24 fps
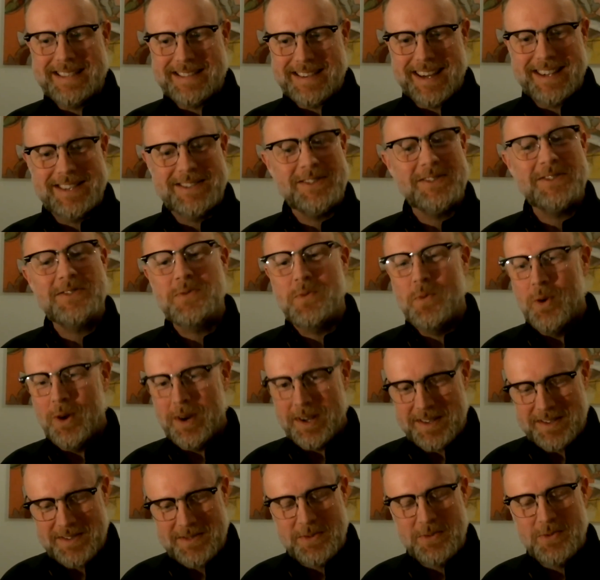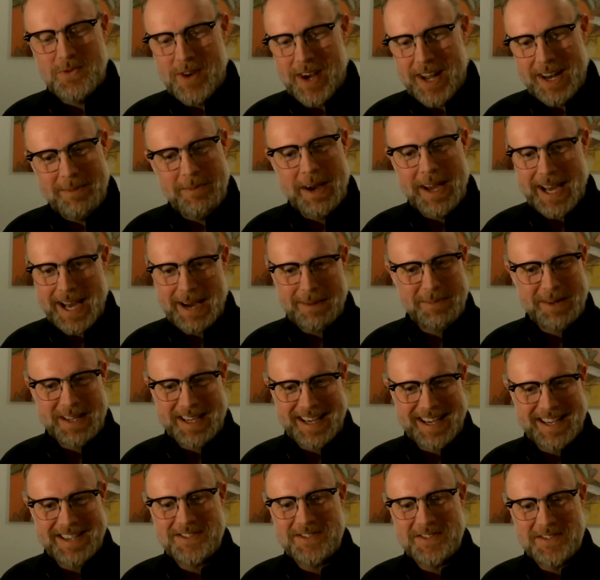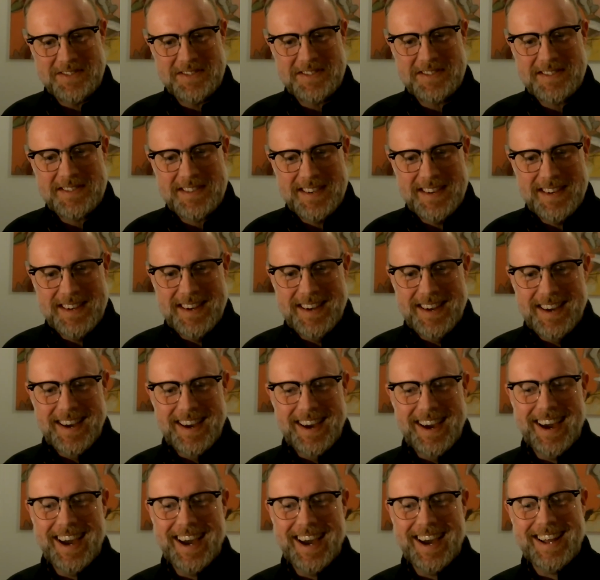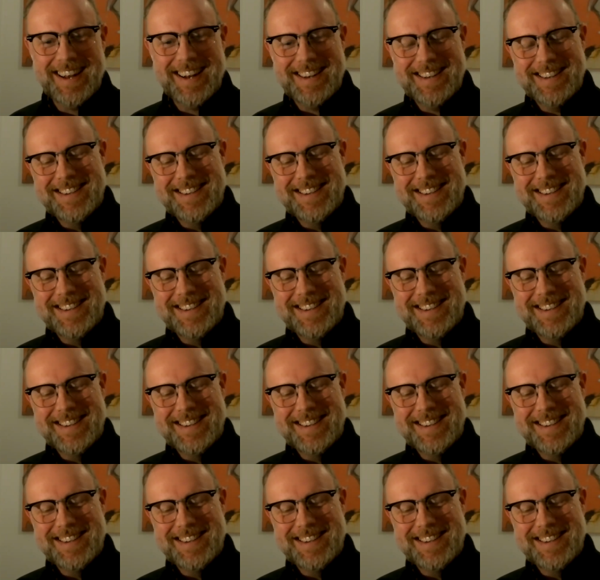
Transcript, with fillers: I just want to run my applications. And